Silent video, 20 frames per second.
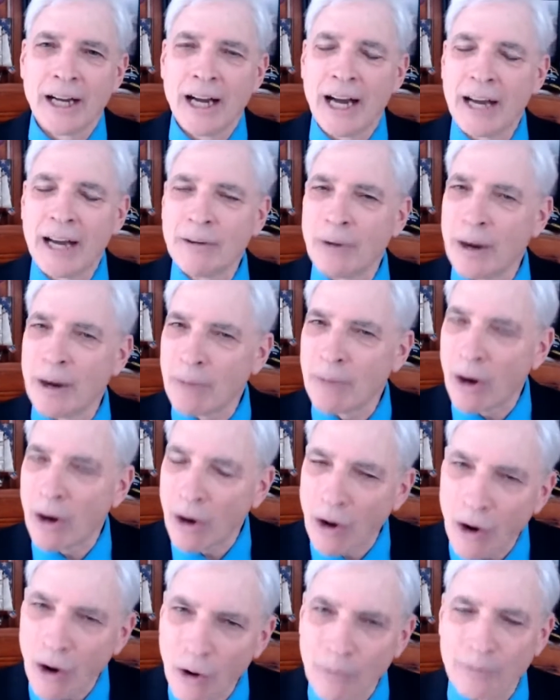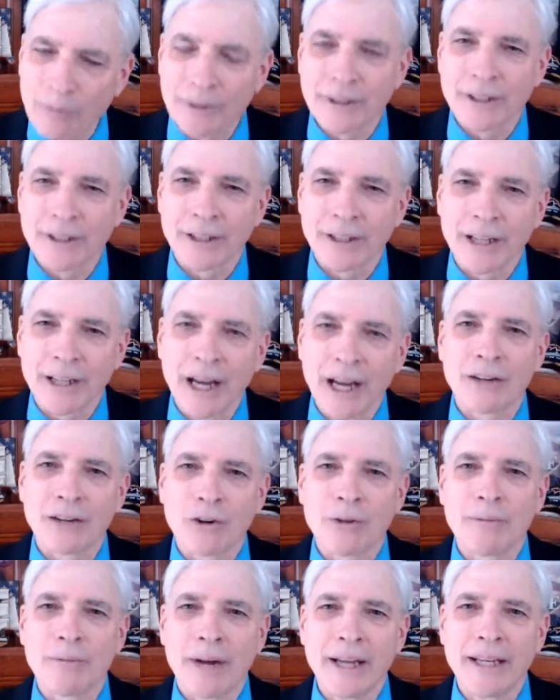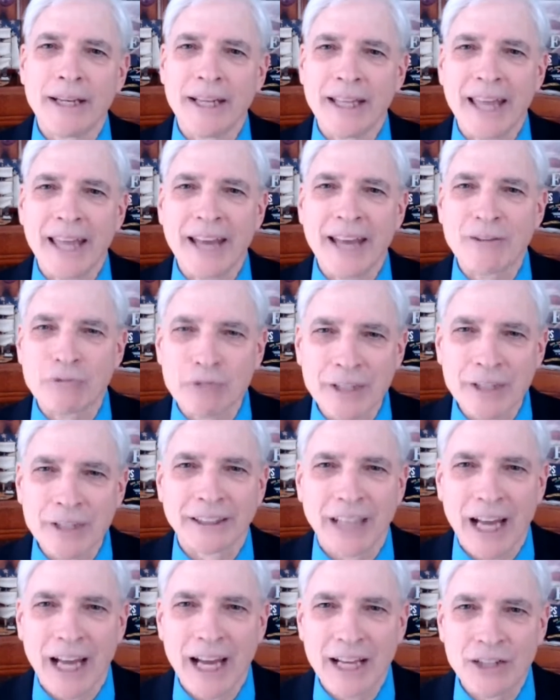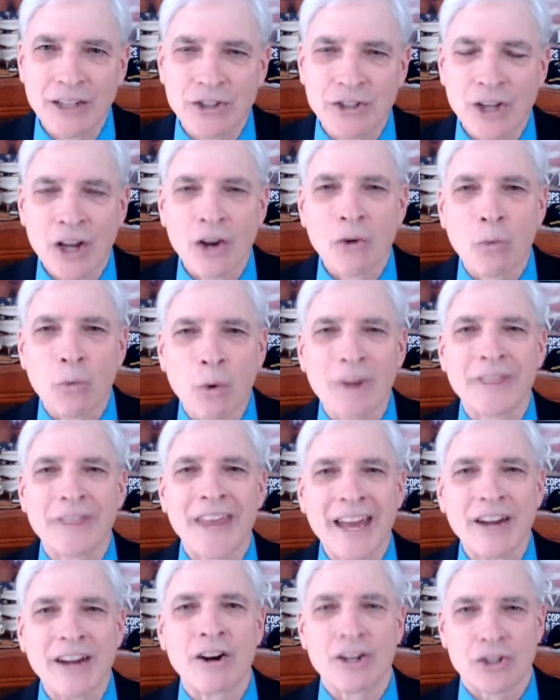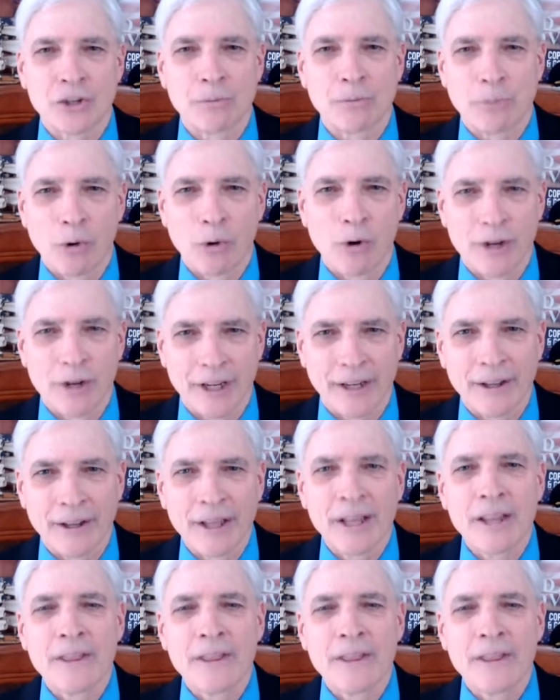I'm hoping to God Almighty they realize what they are supporting.